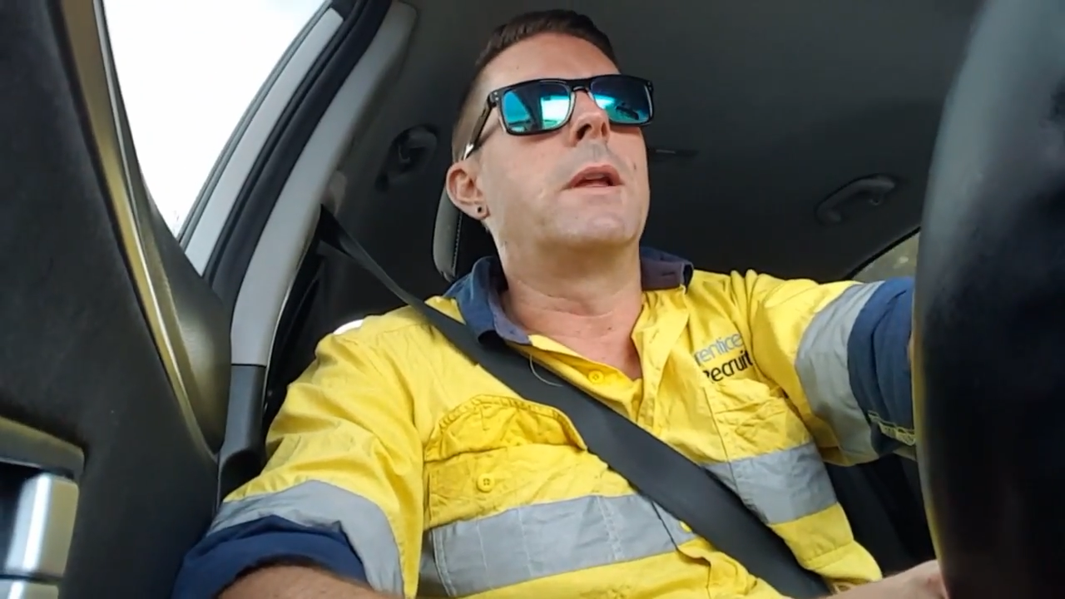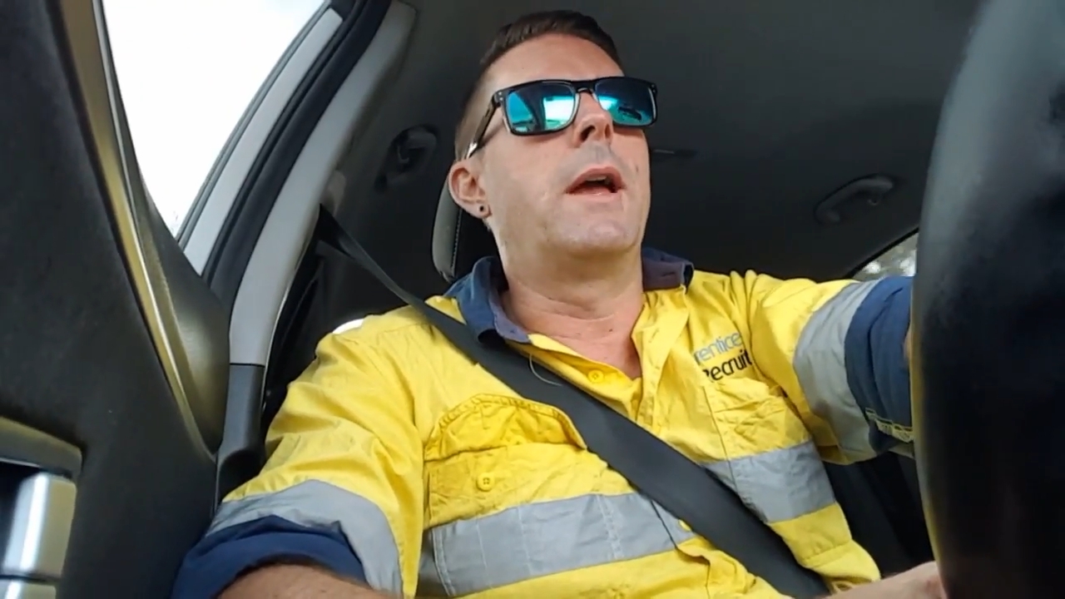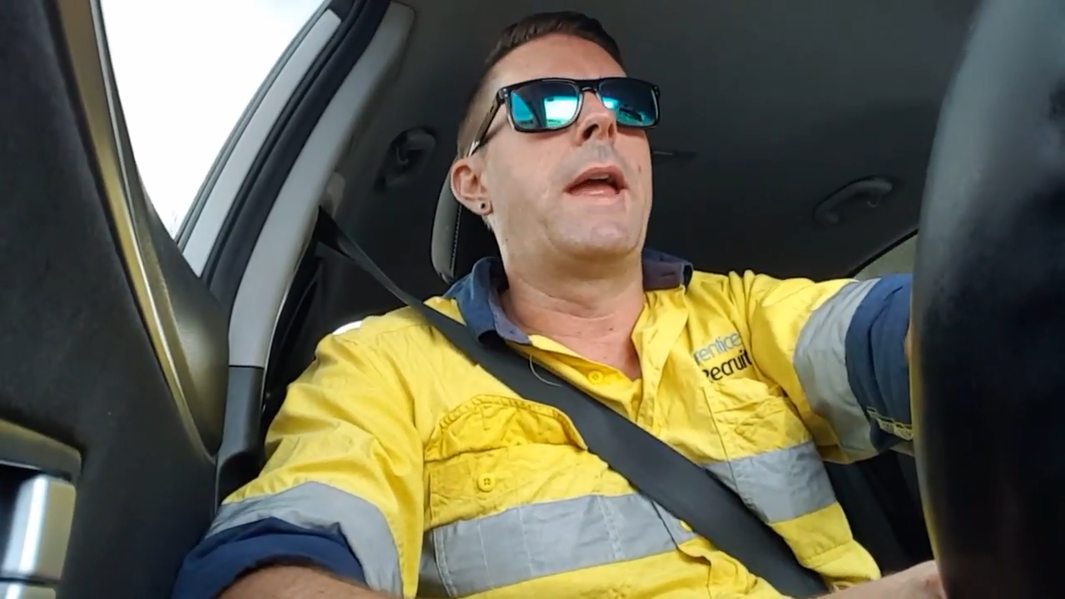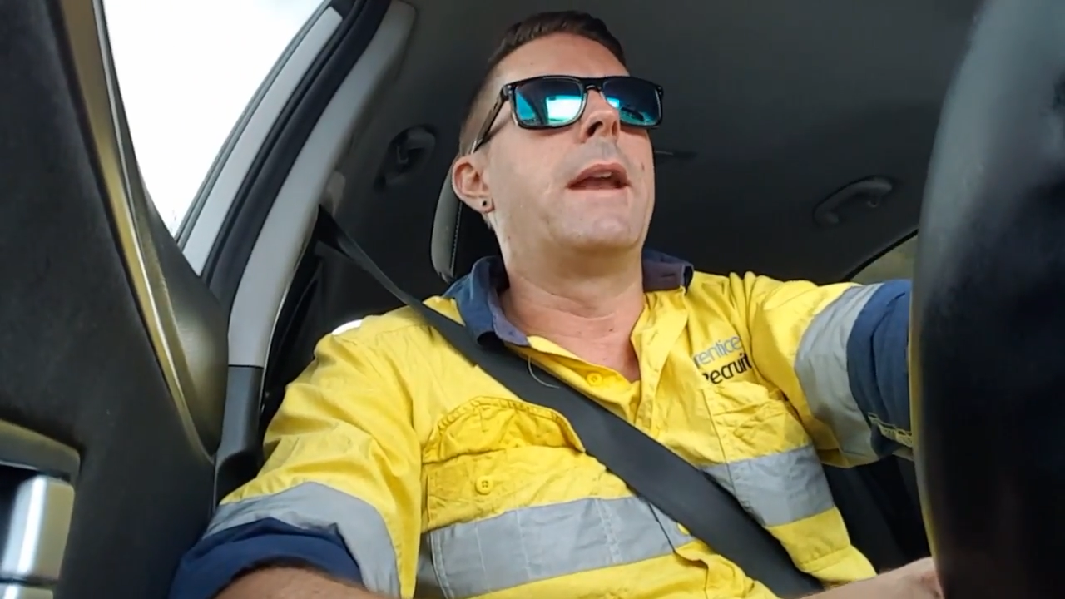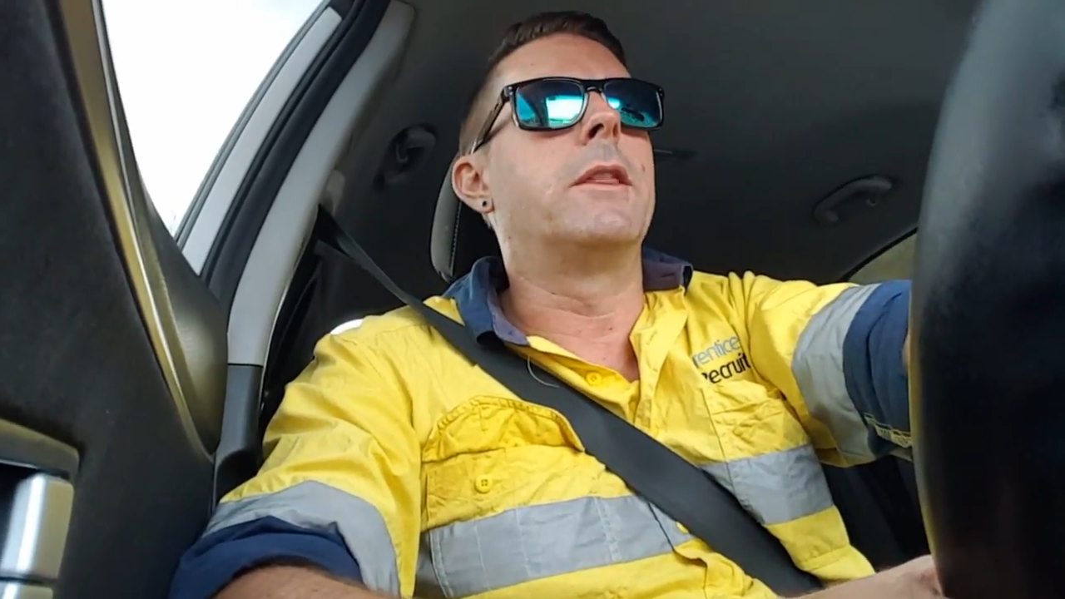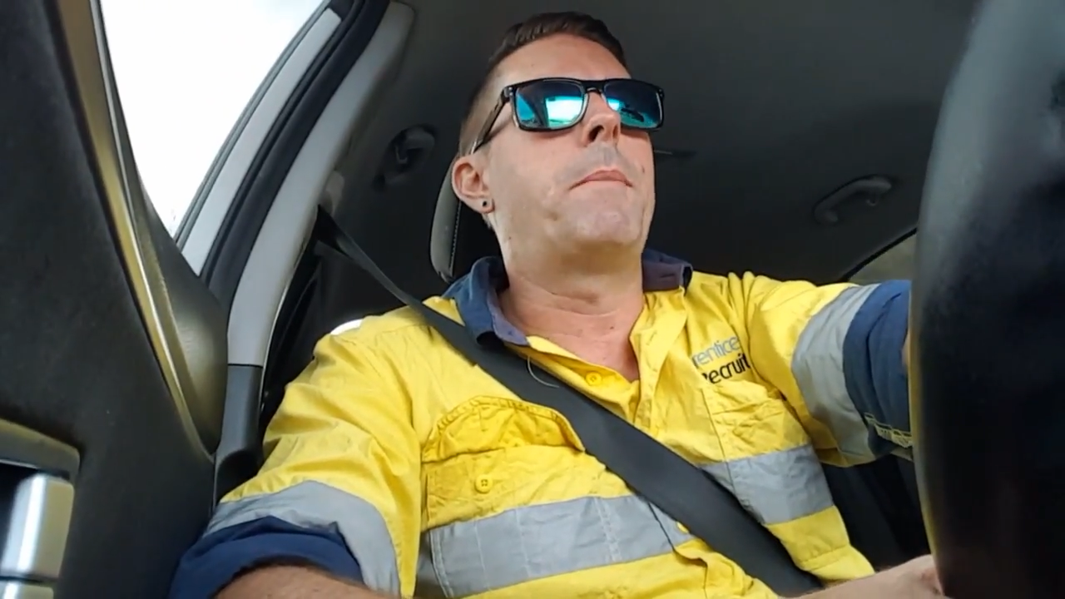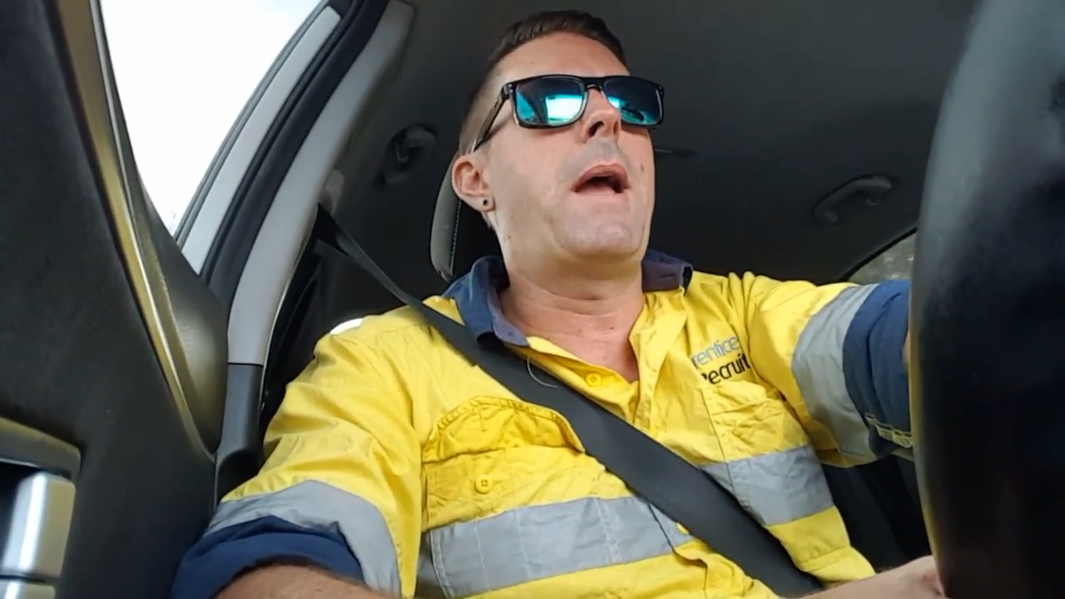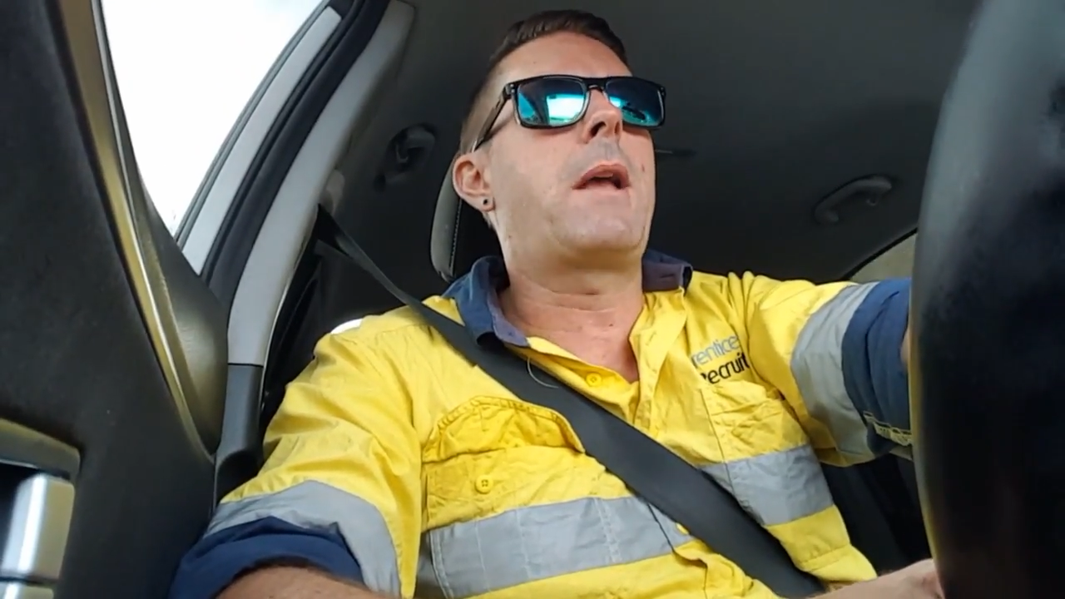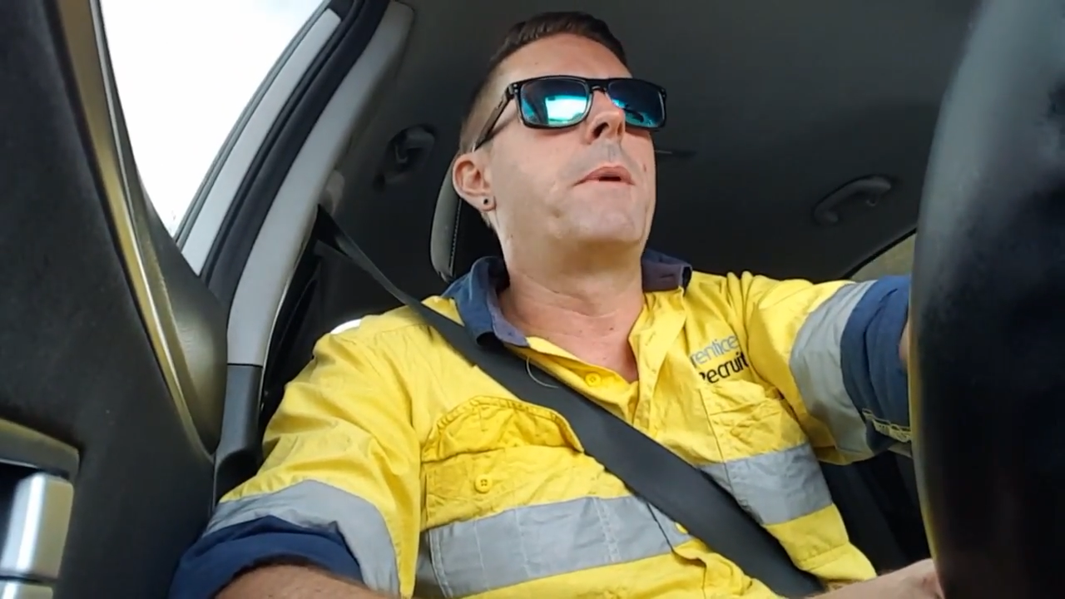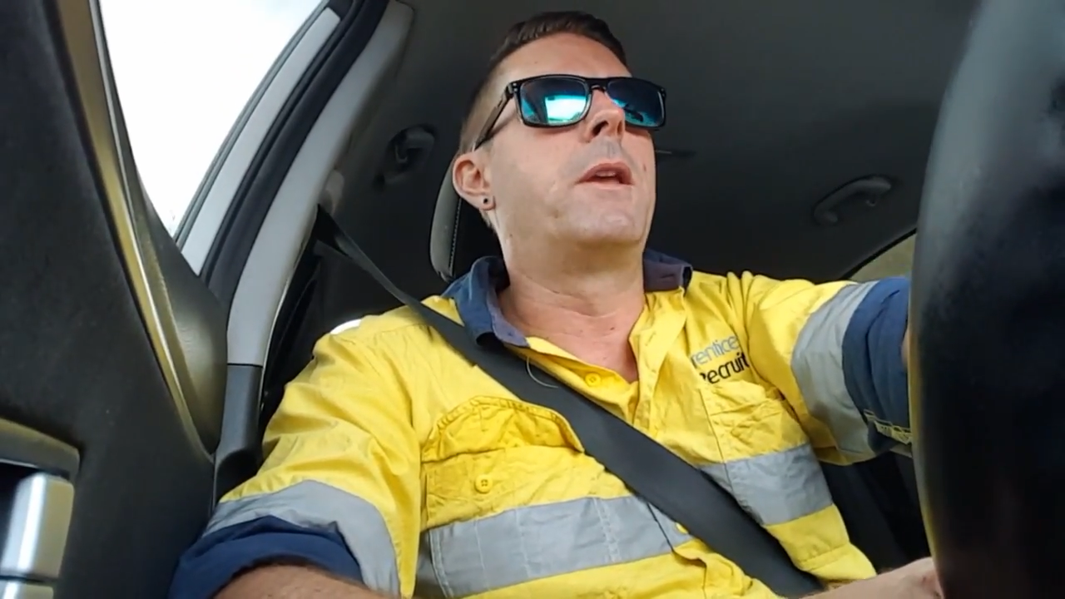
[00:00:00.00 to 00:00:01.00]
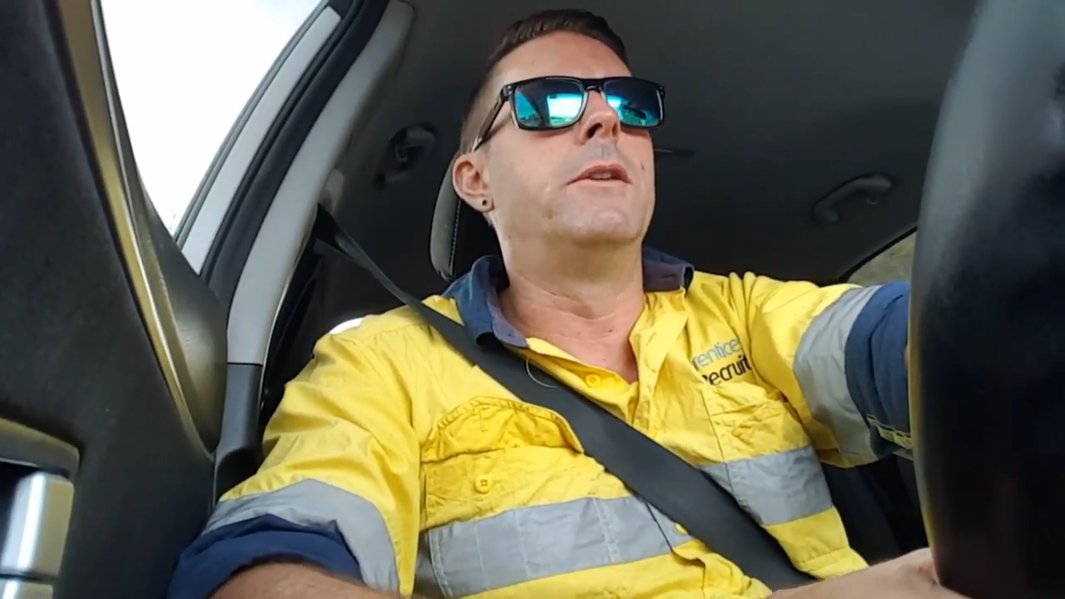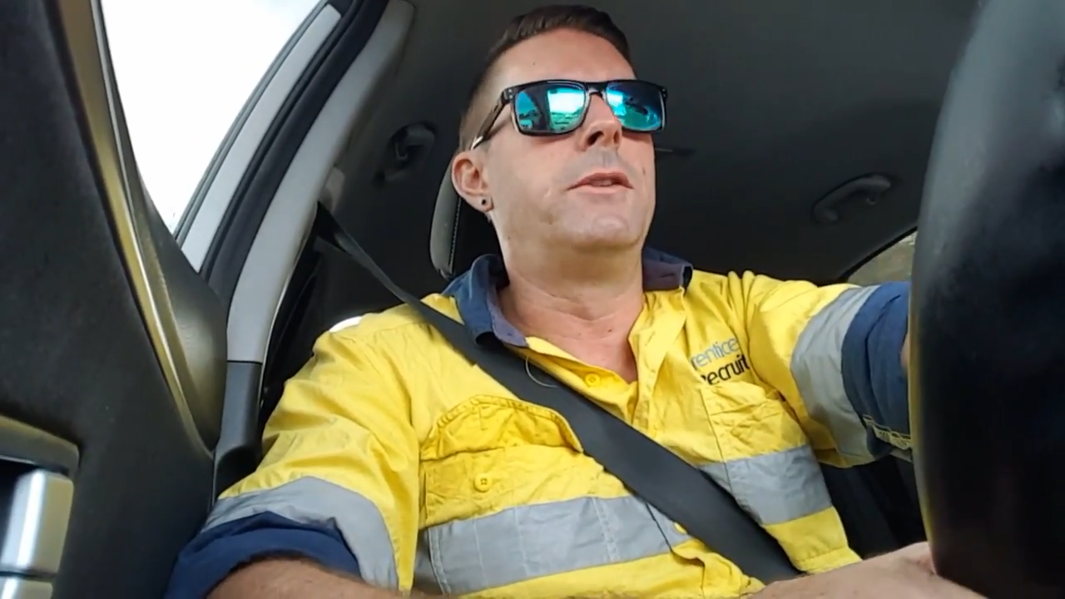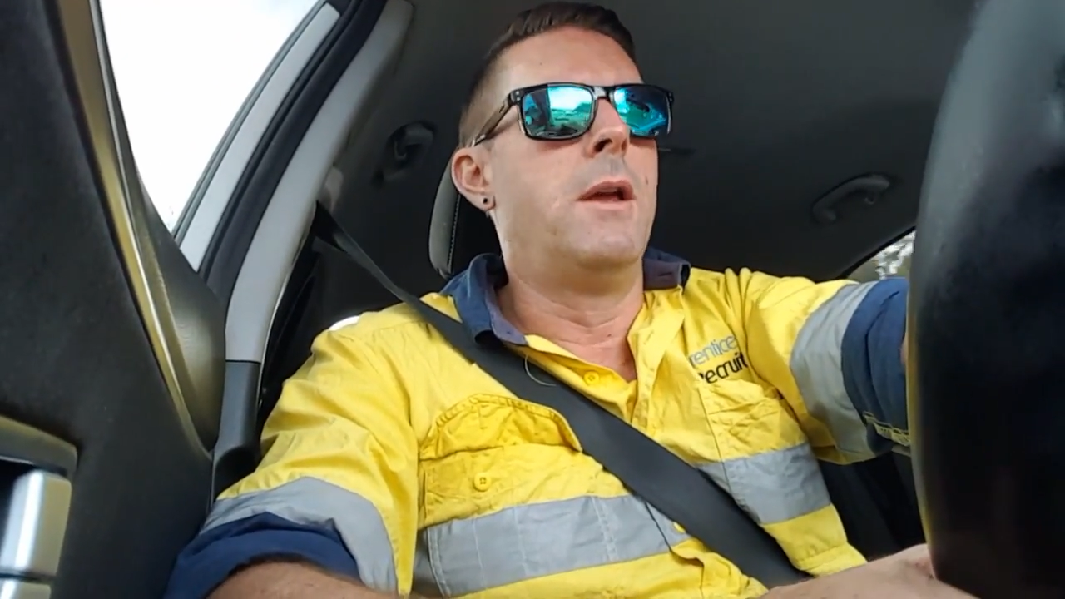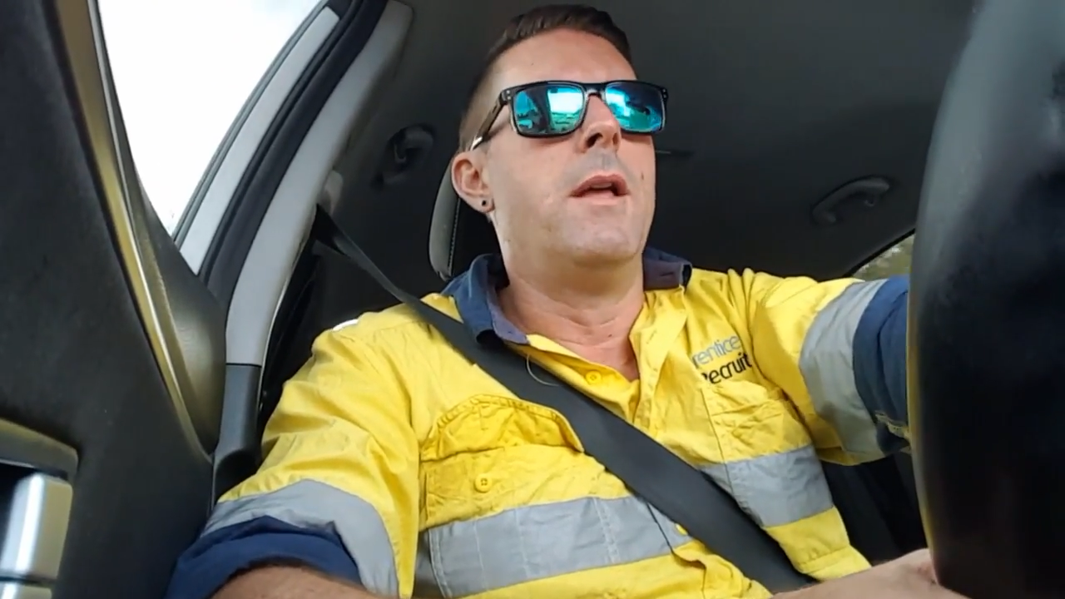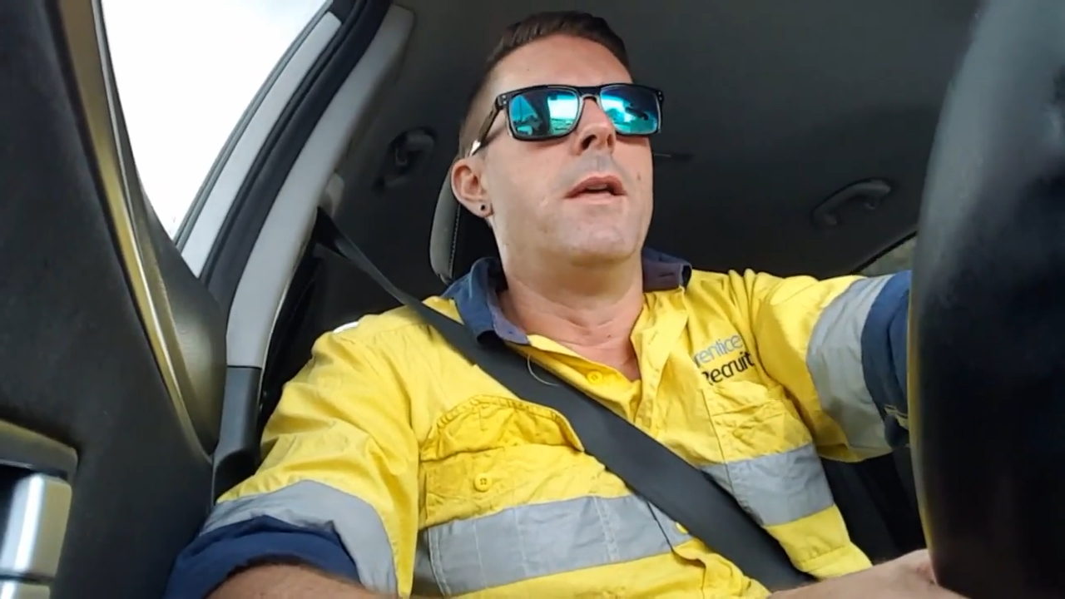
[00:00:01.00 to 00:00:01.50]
ahead of the pack, because the